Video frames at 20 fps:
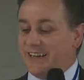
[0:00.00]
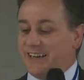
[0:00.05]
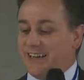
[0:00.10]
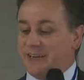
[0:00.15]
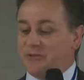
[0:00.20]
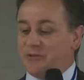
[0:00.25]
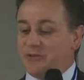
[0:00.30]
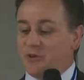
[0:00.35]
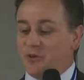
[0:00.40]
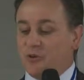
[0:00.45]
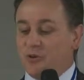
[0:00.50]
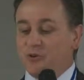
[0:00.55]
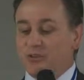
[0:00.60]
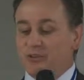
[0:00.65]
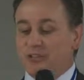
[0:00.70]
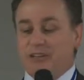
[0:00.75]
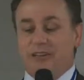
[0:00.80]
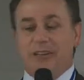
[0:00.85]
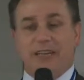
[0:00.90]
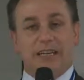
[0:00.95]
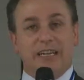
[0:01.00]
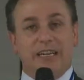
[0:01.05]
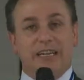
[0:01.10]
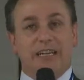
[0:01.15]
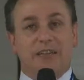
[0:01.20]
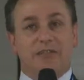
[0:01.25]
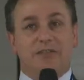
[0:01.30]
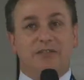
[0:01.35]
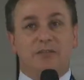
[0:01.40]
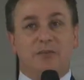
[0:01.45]
I was also lucky
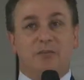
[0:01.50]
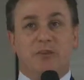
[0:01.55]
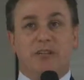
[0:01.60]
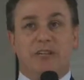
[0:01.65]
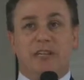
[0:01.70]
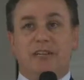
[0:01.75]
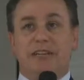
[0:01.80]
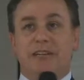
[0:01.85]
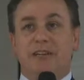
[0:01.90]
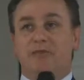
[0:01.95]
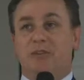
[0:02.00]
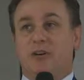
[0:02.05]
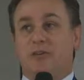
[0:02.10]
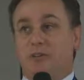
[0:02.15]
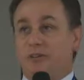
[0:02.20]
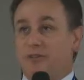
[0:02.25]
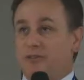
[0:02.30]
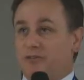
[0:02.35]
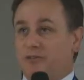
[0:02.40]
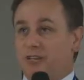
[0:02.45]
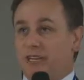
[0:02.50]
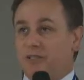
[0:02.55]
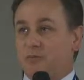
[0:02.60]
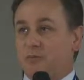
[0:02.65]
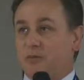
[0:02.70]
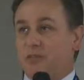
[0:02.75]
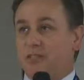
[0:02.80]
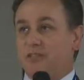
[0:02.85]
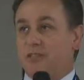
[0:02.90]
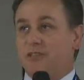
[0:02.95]
enough to be involved in the
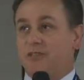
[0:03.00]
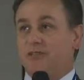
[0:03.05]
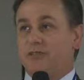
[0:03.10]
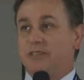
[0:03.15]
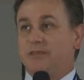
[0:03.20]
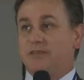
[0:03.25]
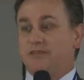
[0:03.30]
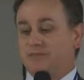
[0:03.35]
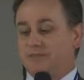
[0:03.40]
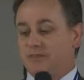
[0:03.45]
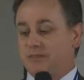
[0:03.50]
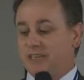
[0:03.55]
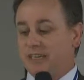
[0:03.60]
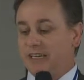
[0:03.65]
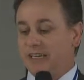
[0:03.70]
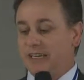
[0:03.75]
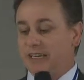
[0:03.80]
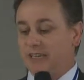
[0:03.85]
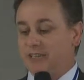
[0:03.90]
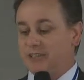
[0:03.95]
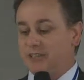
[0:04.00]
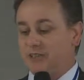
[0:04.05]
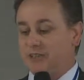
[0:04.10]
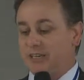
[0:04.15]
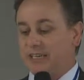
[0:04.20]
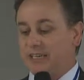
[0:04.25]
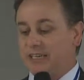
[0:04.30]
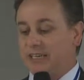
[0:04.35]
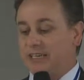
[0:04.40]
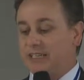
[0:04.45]
transport industry. And so
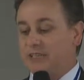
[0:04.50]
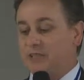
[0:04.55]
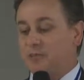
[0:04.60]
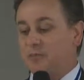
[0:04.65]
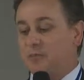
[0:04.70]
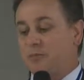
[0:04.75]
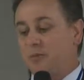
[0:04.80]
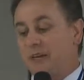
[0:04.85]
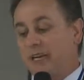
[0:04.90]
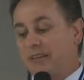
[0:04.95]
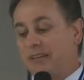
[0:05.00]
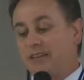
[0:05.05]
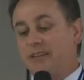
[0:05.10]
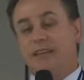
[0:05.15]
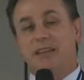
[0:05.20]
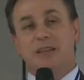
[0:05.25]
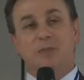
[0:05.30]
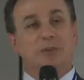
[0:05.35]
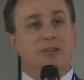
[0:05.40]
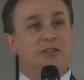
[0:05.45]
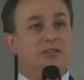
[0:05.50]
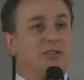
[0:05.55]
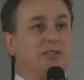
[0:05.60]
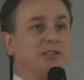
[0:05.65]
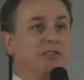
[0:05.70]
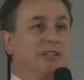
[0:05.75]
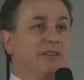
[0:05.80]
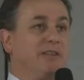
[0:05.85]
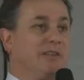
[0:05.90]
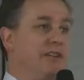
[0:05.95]
I guess back then the most
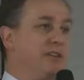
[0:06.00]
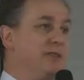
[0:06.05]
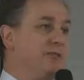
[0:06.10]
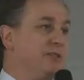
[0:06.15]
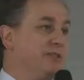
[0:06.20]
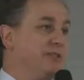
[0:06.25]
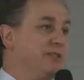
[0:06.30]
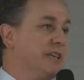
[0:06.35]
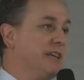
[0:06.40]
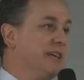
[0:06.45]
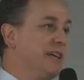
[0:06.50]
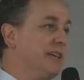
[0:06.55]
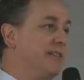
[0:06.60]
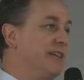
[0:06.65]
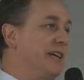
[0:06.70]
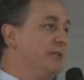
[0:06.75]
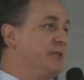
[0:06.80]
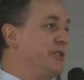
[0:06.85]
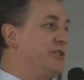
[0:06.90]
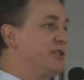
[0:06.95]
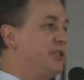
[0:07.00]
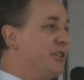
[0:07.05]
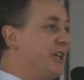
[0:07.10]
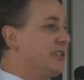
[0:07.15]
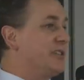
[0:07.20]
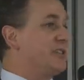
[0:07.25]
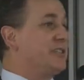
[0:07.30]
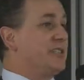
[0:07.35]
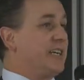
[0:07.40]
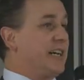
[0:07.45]
interesting thing was they were
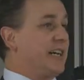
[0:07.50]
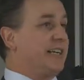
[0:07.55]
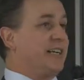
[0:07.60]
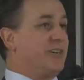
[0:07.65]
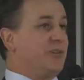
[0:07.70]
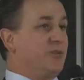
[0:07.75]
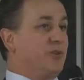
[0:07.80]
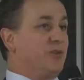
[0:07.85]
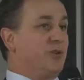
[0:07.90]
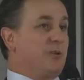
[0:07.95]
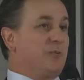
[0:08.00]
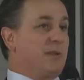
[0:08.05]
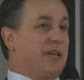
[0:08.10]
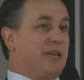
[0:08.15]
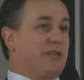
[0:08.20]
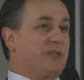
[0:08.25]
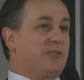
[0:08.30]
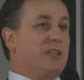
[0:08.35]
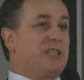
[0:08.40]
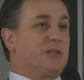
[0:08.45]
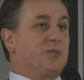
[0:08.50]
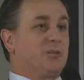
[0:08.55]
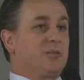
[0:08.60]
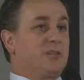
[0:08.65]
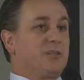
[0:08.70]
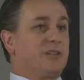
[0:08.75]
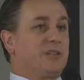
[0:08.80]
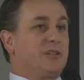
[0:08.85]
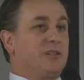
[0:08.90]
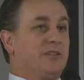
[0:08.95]
just starting to automate
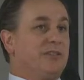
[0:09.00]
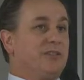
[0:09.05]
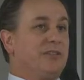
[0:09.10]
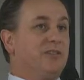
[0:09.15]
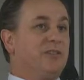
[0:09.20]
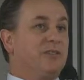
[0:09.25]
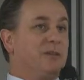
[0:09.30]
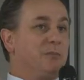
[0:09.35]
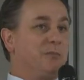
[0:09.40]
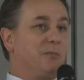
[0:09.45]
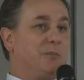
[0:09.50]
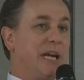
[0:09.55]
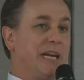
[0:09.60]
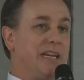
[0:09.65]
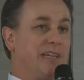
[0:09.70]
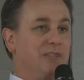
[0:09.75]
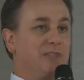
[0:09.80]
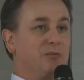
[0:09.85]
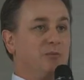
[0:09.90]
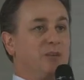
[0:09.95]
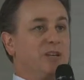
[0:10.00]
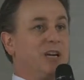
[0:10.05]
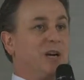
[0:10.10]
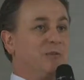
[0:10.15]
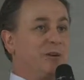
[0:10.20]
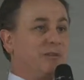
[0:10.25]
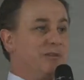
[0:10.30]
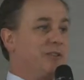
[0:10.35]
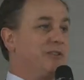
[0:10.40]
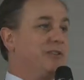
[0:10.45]
transport. So the packages would
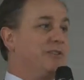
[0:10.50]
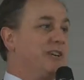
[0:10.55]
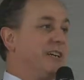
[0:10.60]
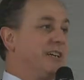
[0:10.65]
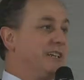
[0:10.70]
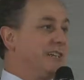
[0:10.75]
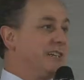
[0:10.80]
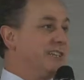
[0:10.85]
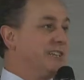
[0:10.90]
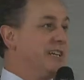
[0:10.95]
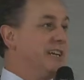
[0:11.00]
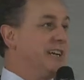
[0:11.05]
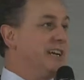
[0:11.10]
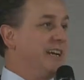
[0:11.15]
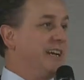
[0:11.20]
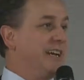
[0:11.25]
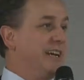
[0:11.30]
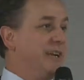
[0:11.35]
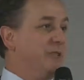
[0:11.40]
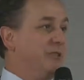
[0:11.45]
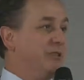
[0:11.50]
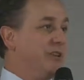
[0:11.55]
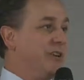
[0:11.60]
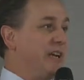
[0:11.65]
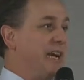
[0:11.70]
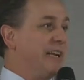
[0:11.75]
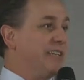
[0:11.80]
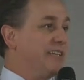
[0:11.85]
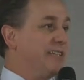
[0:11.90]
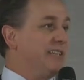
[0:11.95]
come off the trucks, and it
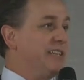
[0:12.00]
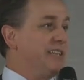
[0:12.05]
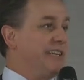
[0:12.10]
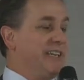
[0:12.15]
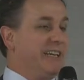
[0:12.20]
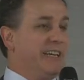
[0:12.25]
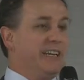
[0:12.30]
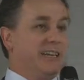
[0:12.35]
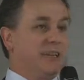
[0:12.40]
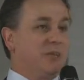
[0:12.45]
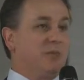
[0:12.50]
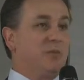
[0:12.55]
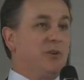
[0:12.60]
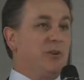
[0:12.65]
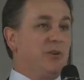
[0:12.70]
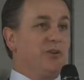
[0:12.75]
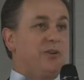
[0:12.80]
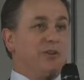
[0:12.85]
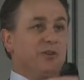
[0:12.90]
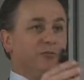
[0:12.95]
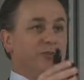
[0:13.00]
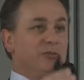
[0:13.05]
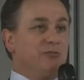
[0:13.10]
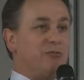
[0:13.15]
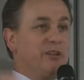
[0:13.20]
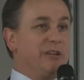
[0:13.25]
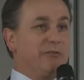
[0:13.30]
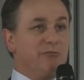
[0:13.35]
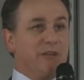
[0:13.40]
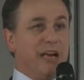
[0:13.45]
was actually a computer that would
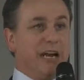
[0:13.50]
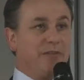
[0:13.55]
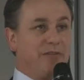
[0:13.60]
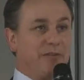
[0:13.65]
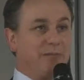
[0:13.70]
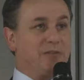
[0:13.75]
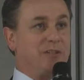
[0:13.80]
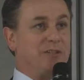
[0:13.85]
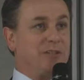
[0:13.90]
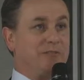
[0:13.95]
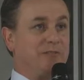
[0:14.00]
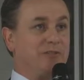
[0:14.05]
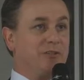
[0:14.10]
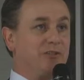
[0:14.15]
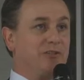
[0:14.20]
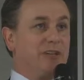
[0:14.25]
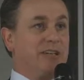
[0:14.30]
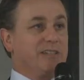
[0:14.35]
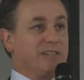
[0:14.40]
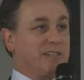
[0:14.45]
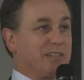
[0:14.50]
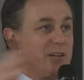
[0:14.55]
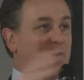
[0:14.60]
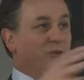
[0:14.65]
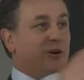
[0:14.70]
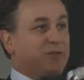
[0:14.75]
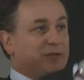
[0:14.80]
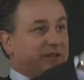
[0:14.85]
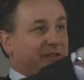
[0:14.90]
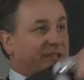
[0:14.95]
reroute them to different trucks to
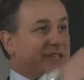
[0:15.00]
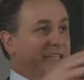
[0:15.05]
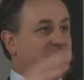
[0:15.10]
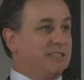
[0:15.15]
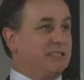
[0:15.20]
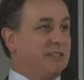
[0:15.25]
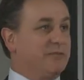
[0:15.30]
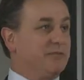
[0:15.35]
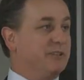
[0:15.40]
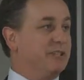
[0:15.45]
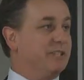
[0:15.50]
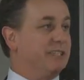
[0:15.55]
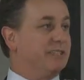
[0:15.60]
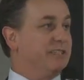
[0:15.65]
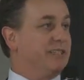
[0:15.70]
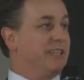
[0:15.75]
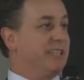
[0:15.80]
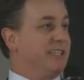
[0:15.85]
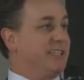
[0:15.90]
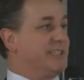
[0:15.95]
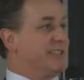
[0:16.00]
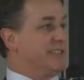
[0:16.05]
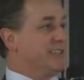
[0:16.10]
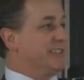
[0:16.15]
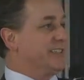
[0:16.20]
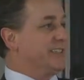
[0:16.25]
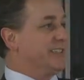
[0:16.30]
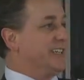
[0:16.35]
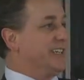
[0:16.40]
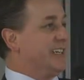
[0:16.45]
go off to the next different
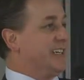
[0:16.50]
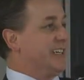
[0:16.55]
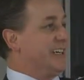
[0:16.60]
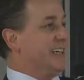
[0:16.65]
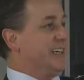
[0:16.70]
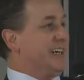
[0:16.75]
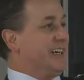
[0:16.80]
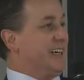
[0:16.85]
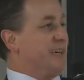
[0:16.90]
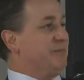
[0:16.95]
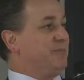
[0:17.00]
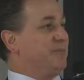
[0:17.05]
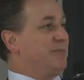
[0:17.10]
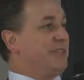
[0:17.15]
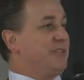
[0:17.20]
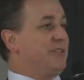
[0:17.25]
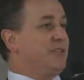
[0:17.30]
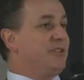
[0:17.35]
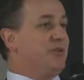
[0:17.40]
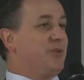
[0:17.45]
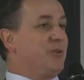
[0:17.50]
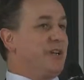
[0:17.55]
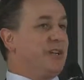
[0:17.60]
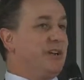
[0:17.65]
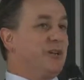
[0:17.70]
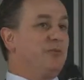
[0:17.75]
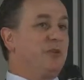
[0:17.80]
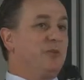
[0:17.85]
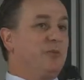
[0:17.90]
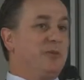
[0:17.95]
destinations. Little did we
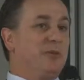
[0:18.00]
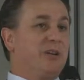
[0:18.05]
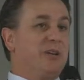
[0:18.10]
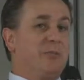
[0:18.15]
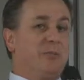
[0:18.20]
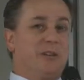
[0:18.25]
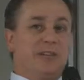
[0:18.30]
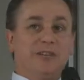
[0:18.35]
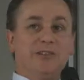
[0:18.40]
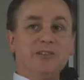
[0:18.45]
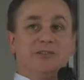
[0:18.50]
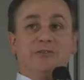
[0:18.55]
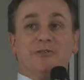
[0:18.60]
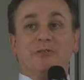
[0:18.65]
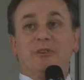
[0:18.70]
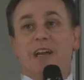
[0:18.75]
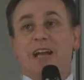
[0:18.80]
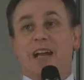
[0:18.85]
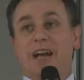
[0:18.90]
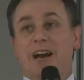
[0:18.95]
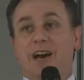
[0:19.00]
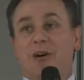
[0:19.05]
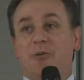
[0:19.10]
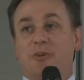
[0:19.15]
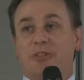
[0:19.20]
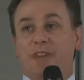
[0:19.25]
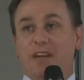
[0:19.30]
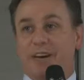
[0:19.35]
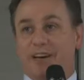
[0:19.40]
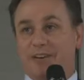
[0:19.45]
know what we were going to be able to do now
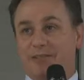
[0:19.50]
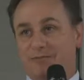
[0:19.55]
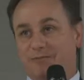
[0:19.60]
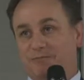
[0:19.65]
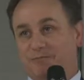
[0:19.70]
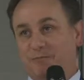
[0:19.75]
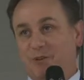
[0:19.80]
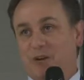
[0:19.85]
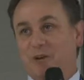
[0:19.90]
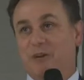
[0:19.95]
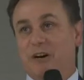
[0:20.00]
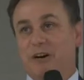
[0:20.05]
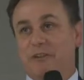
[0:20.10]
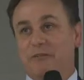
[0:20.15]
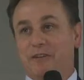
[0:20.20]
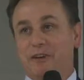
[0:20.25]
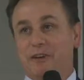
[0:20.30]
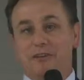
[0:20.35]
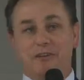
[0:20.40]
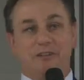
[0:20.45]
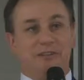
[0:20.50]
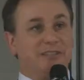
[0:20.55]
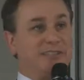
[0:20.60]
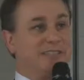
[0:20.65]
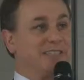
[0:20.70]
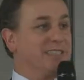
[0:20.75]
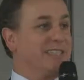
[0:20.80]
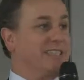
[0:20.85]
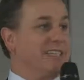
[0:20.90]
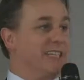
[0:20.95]
with our mobile phones and
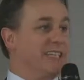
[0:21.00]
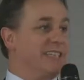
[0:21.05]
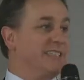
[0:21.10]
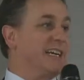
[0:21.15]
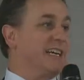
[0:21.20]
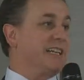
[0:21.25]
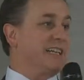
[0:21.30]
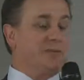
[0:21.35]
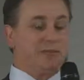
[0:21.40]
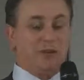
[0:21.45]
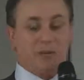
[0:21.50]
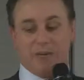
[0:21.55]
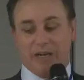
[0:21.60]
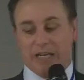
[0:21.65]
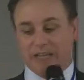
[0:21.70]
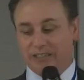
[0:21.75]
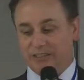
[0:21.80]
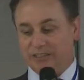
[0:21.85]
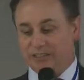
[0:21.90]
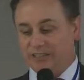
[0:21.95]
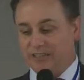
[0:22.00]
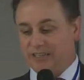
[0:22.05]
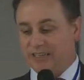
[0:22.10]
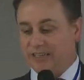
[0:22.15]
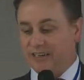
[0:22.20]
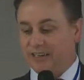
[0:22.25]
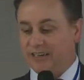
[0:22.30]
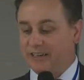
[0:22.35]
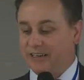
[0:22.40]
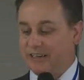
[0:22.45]
seeing exactly where packages
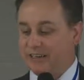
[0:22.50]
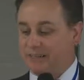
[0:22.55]
are.